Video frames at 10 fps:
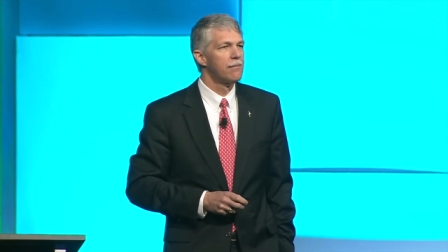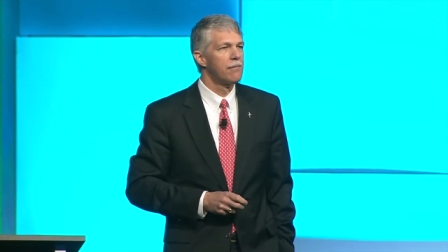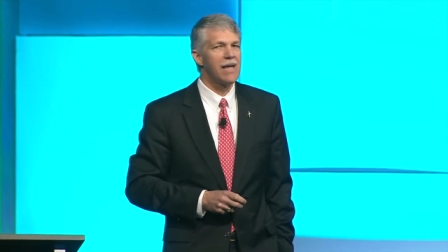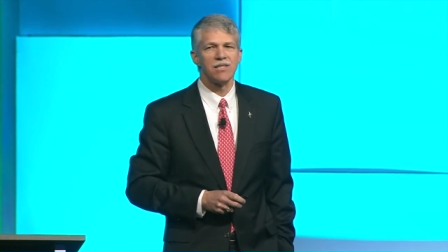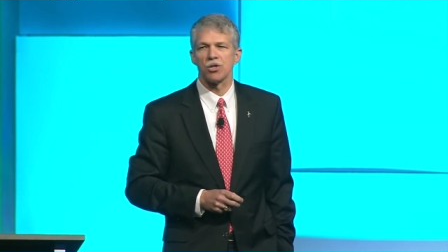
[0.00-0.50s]

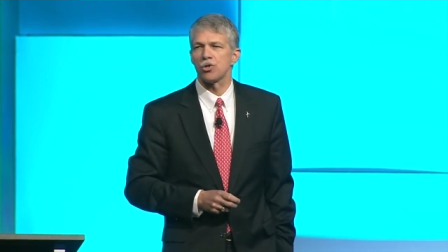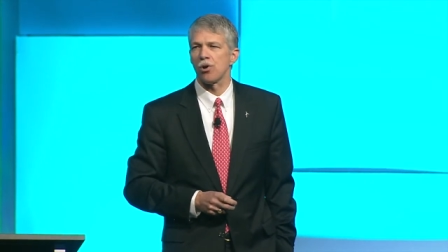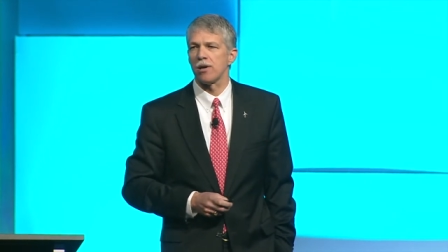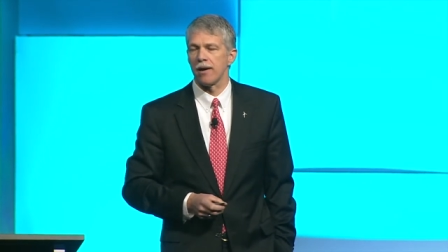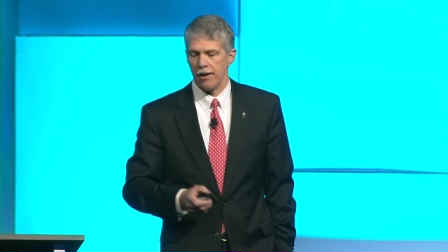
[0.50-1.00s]
That's
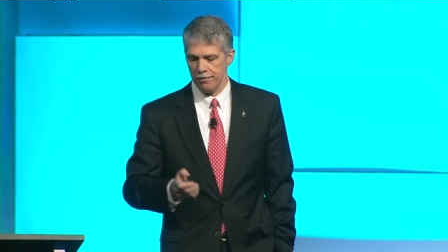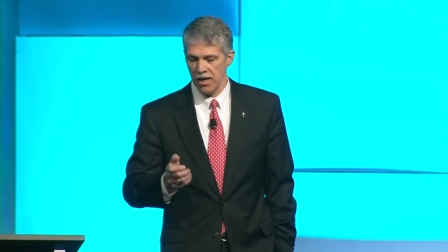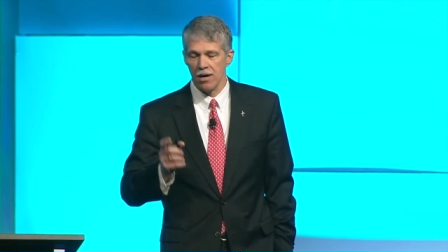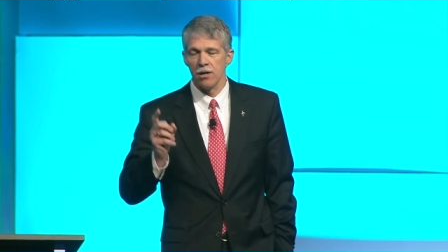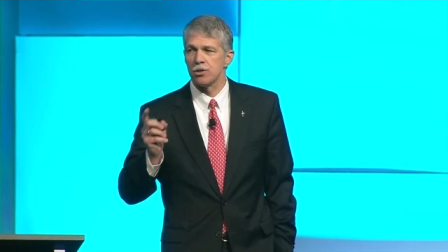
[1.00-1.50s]
extraordinary.
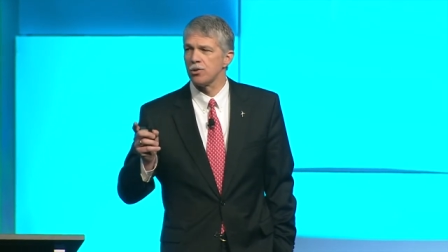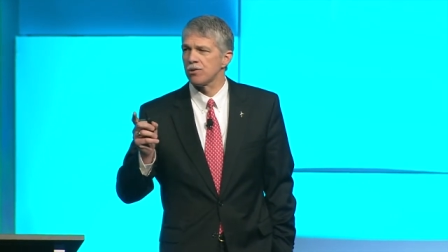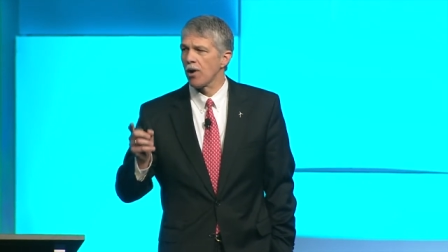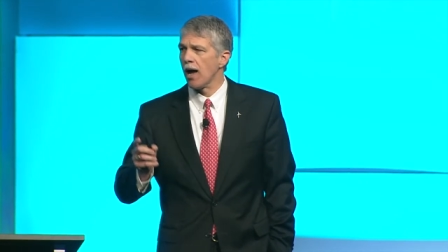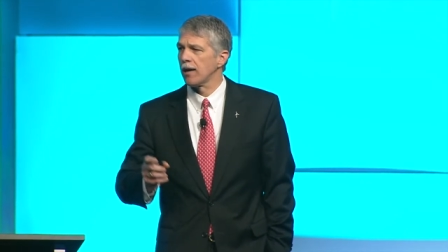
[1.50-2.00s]
Susan
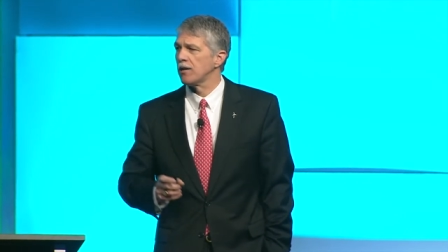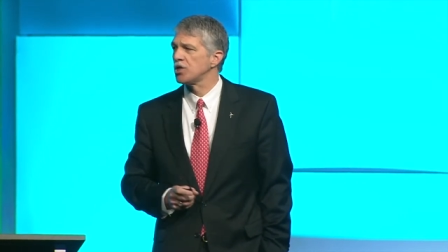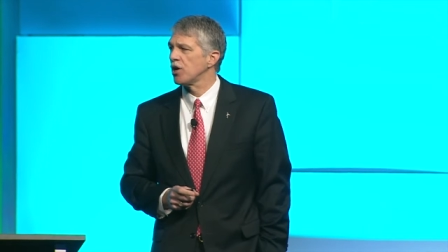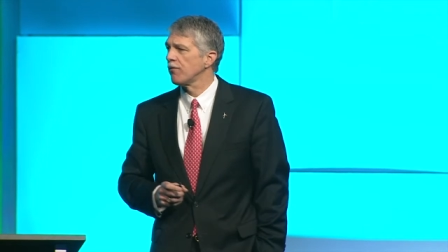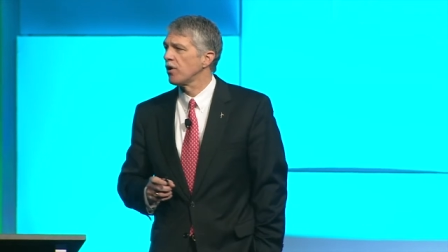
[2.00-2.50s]
Reilly, the
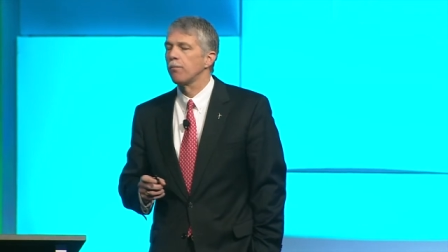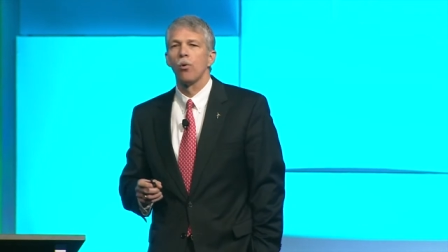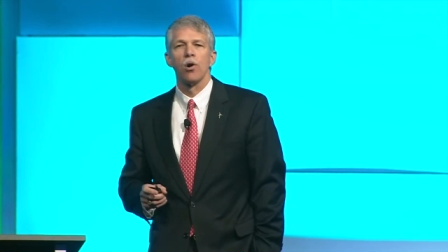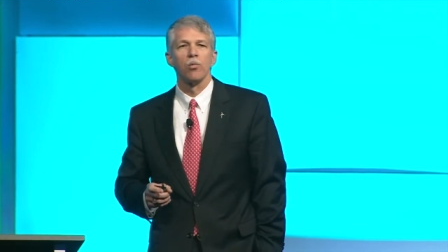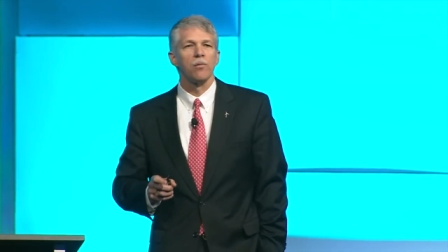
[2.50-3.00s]
chair of our
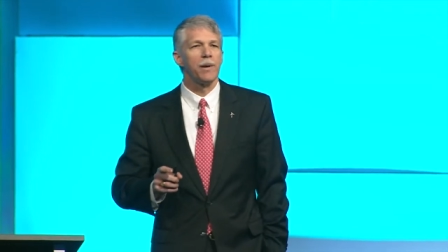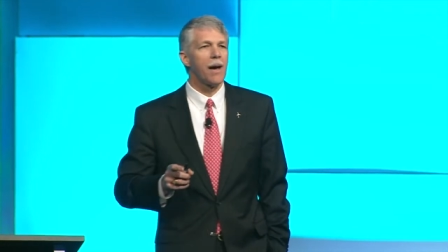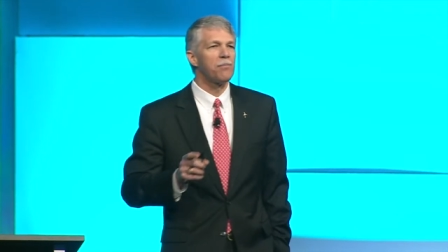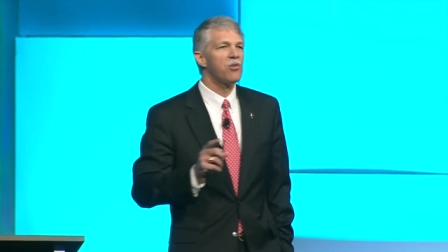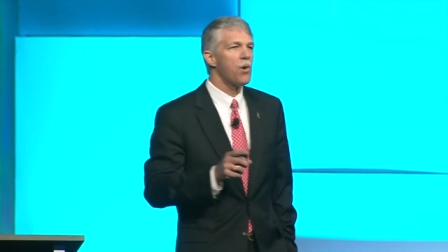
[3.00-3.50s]
board, will be
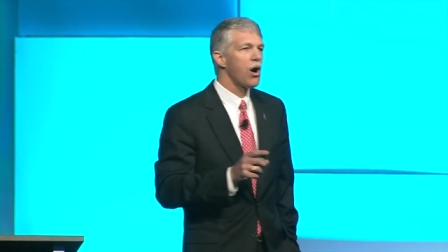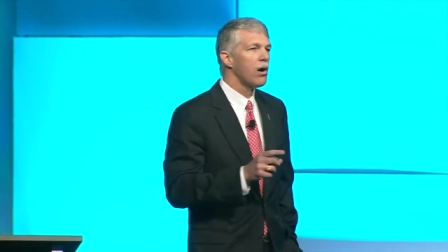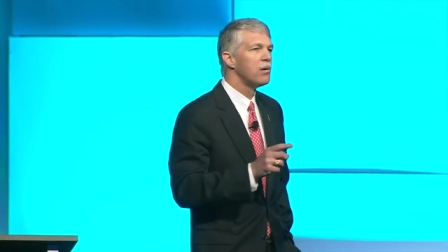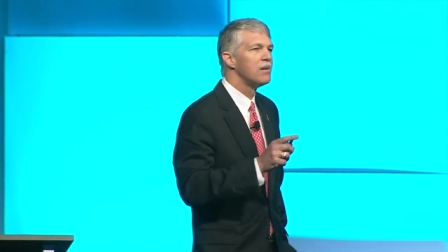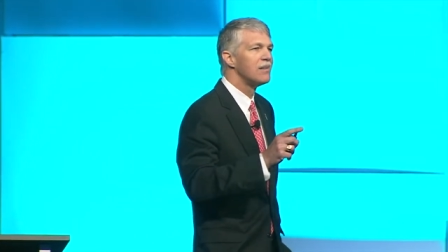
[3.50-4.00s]
up
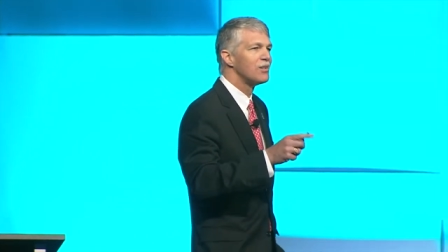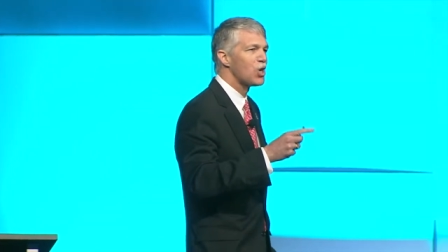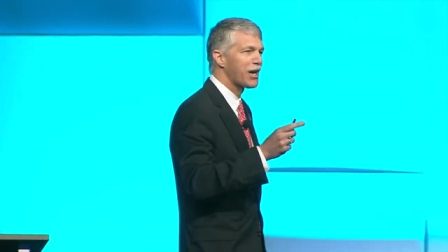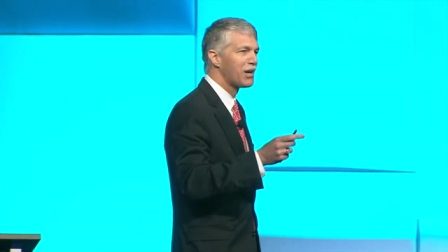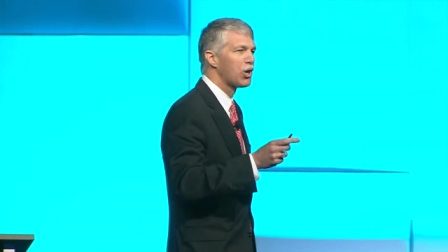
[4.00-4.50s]
tomorrow
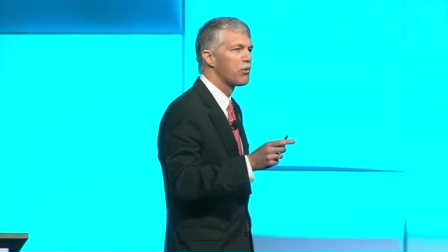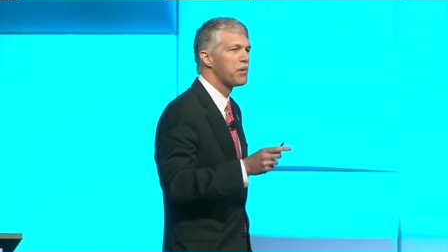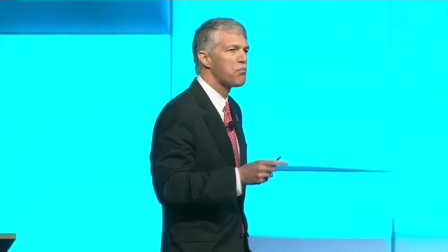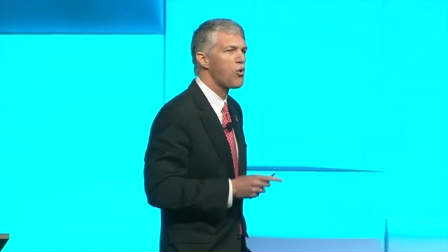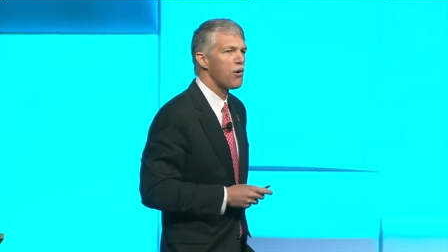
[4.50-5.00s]
talking a little
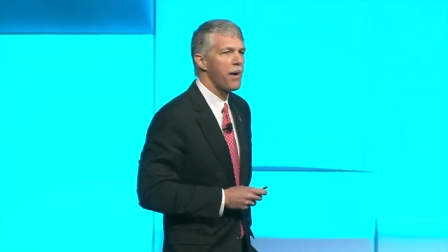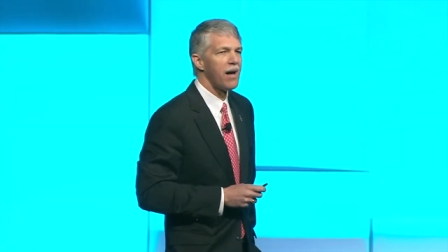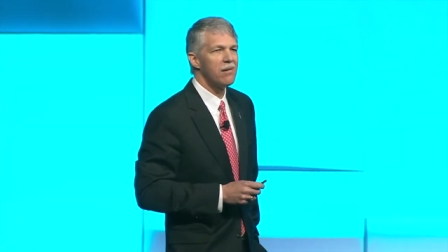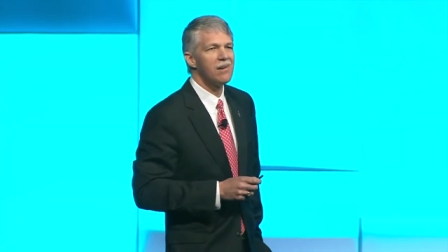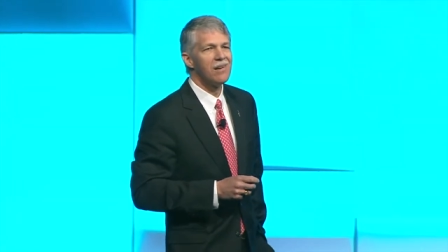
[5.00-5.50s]
bit more
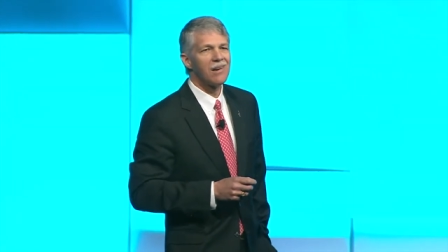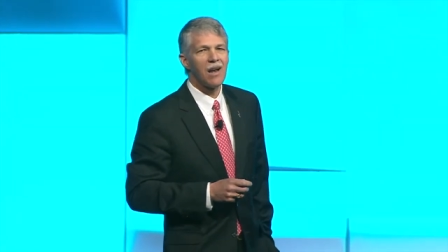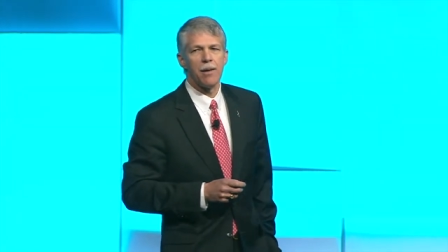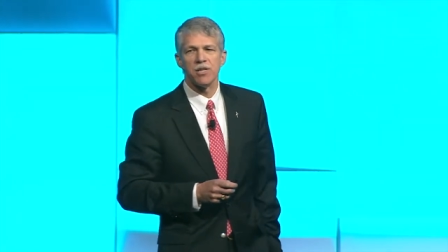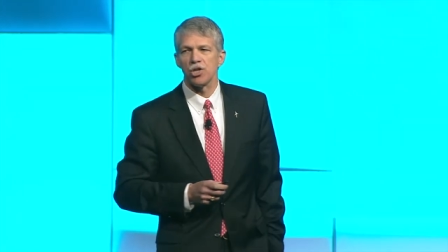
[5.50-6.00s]
about
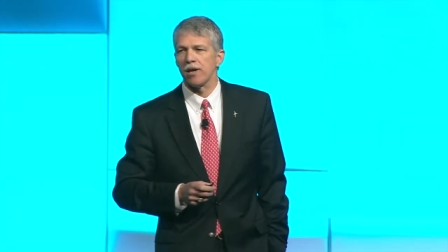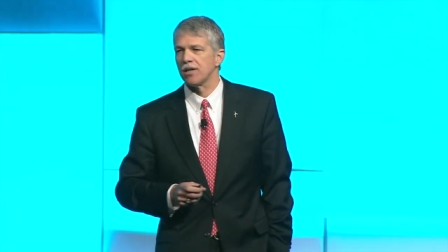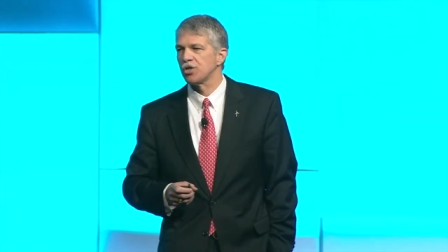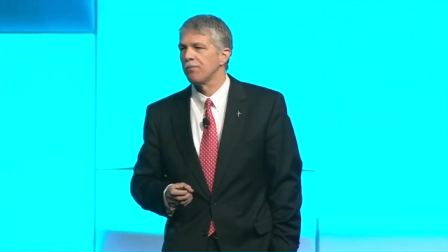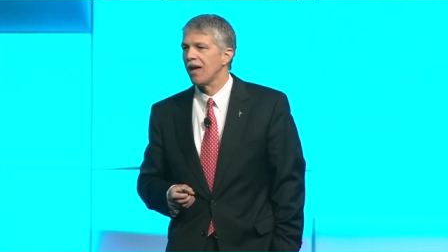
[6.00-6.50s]
climate
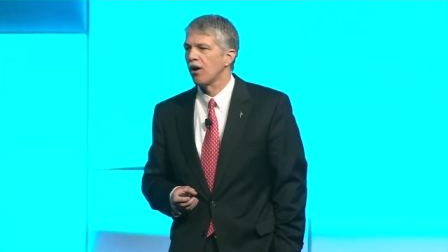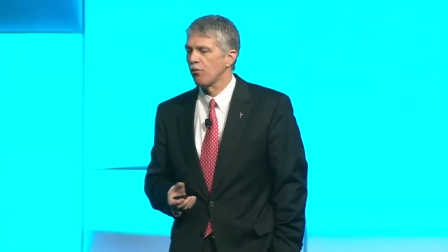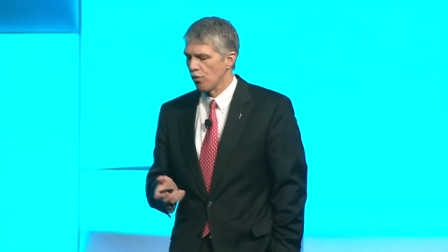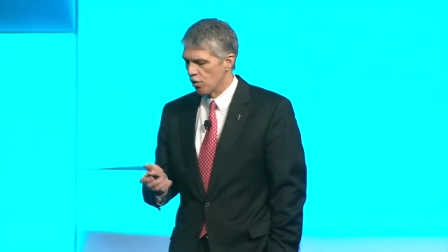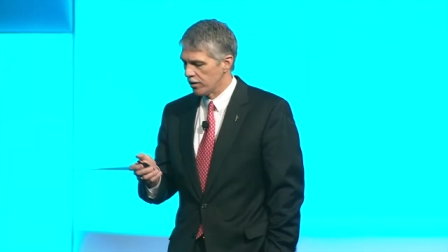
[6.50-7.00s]
change and our
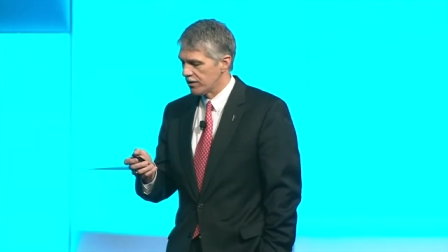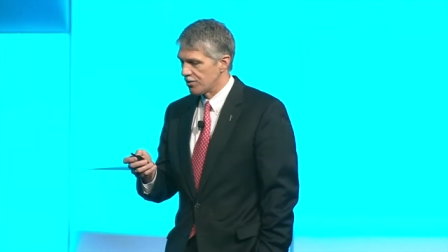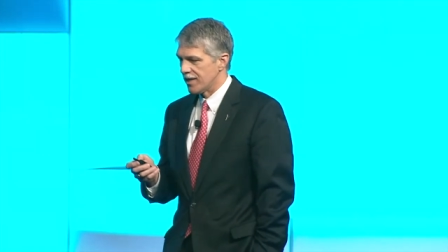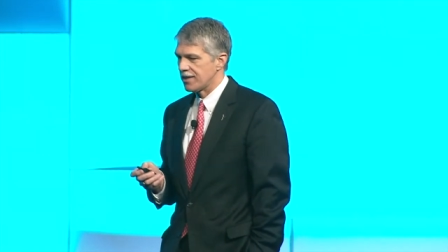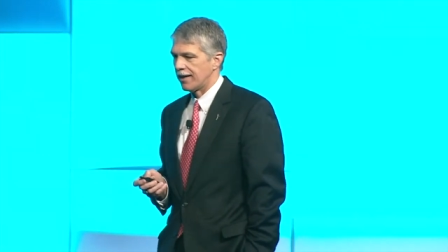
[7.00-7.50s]
role in
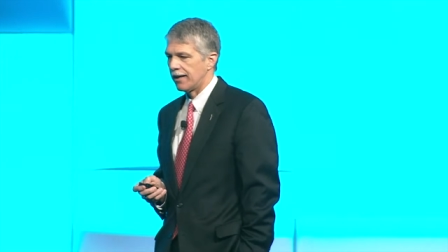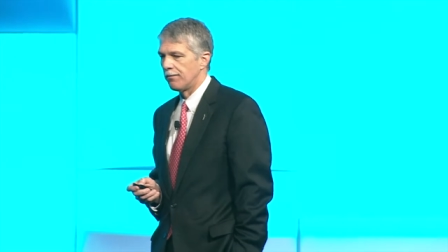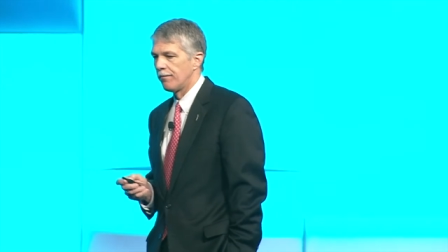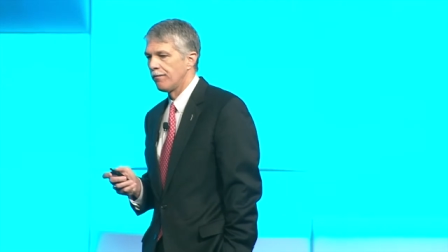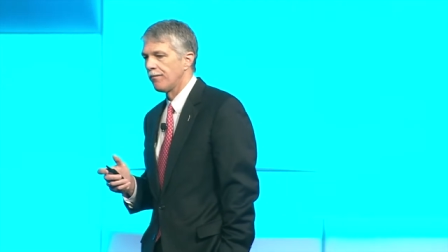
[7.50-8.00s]
addressing
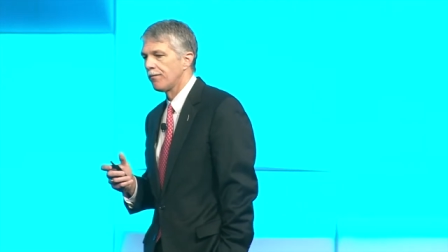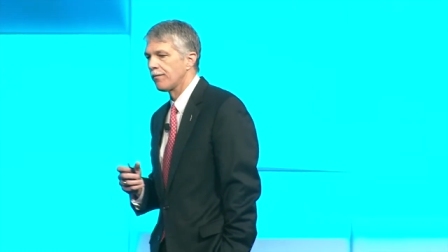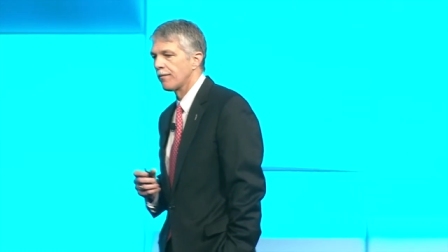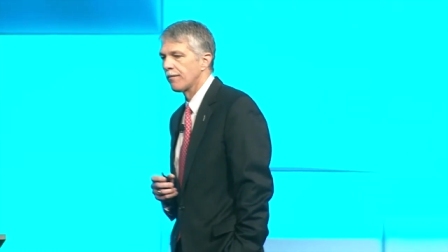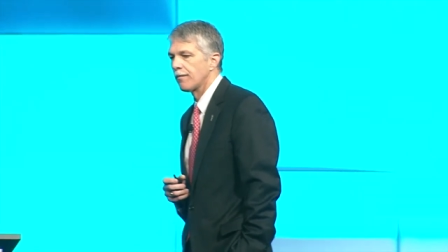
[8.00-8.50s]

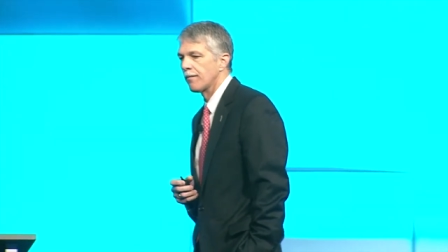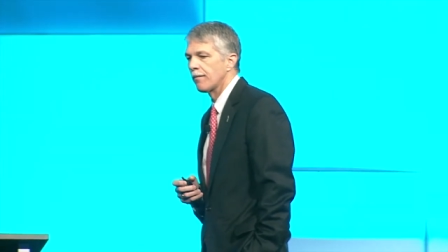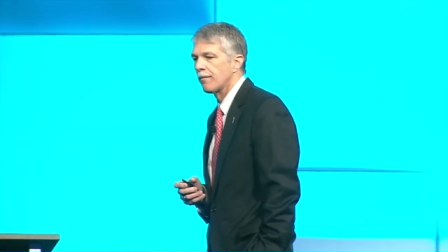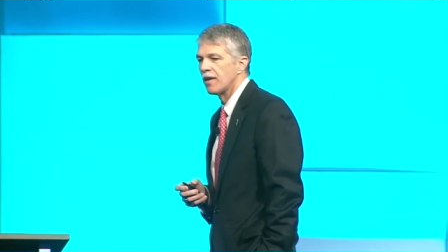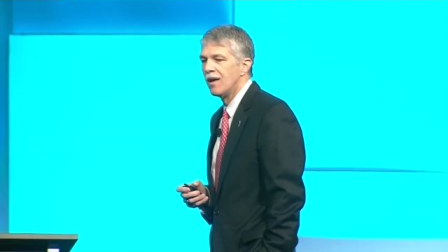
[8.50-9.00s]

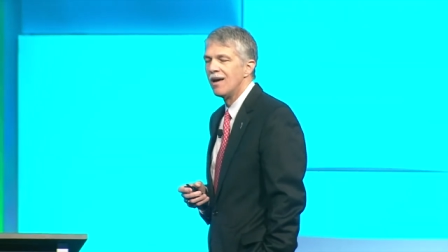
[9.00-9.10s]
it.